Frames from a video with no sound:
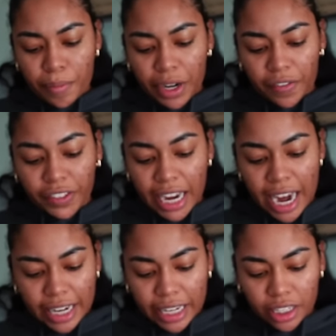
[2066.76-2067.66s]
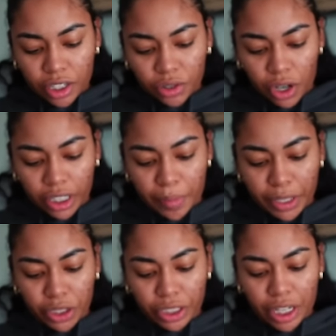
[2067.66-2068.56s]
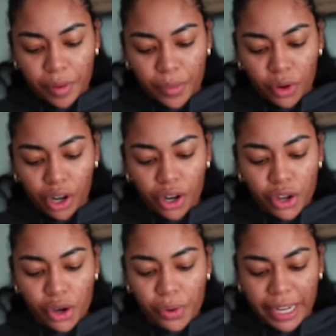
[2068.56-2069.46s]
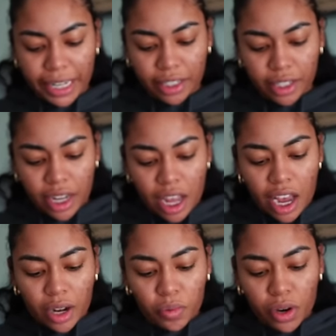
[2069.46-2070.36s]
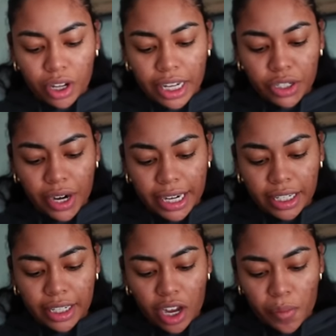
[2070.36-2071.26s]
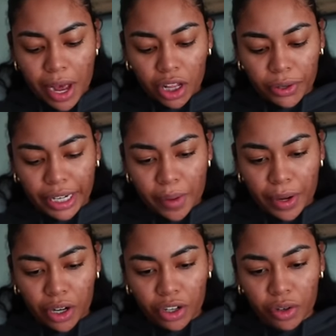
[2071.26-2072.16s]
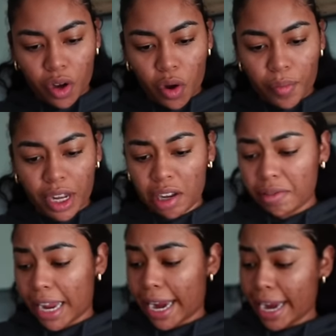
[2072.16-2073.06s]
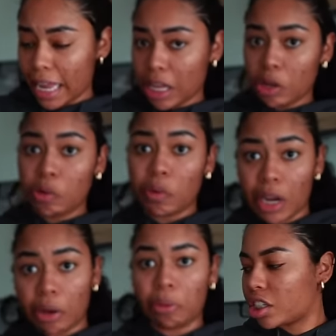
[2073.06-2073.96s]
But if Teddy isn't drawing the pictures anymore, who is? And what are they trying to tell Mallory about her new home? Oh, hell no.